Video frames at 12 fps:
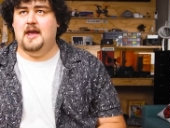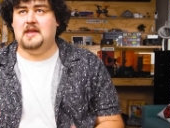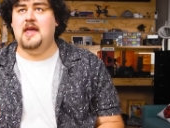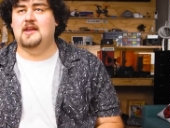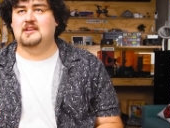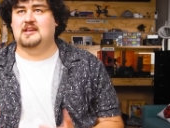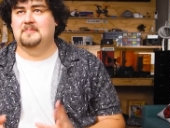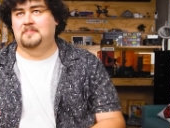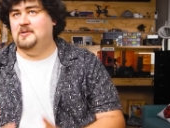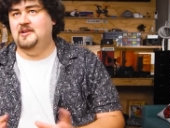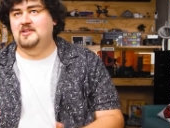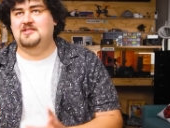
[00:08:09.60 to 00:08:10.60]
Again,
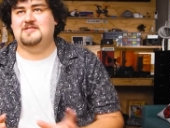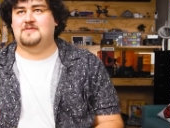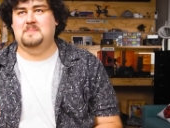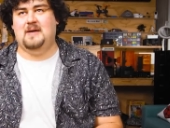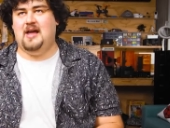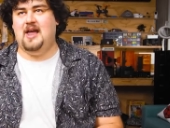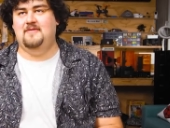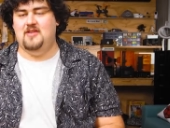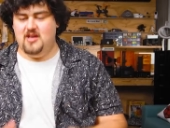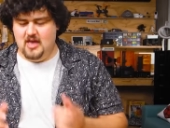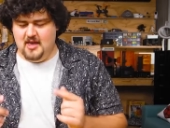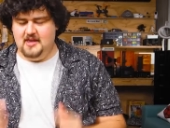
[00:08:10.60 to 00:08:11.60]
completely different
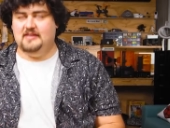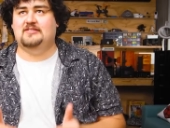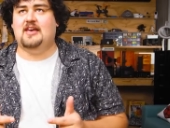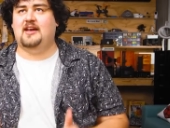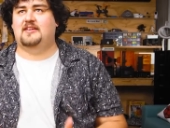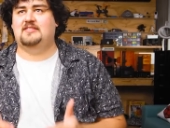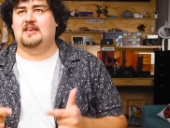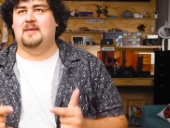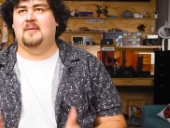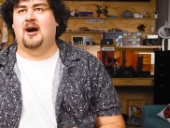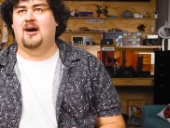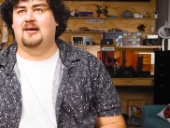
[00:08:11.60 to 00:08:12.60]
behavior, exact
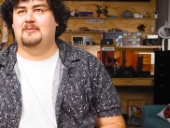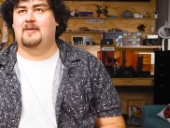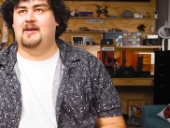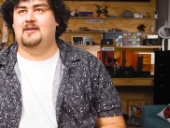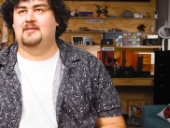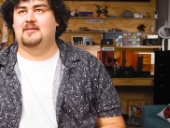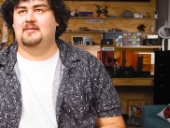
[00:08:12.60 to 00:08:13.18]
same hardware.